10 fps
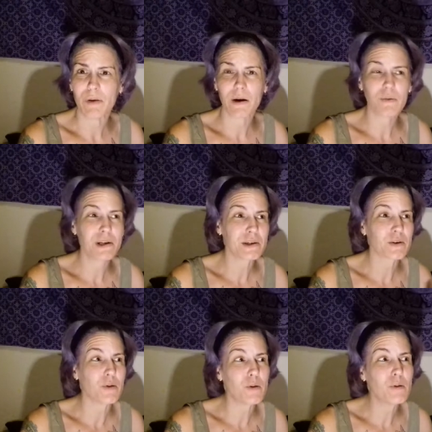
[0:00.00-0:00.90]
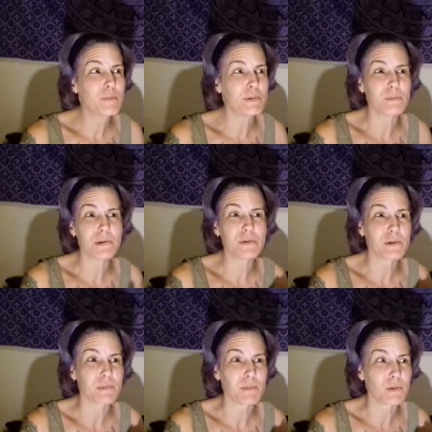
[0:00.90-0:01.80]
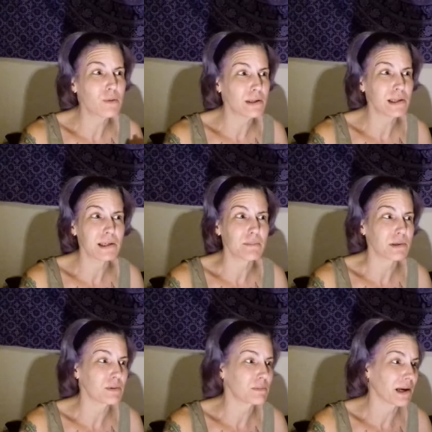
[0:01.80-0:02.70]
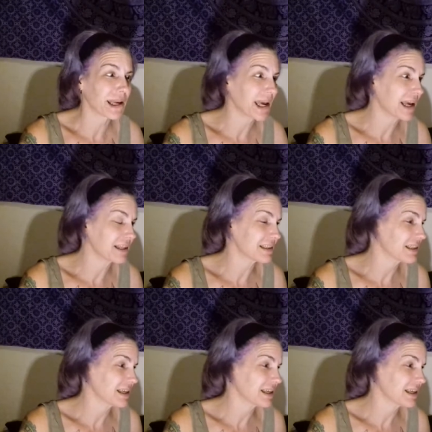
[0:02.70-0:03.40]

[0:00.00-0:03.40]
I wanted to go home and be with my boy and be with my cats.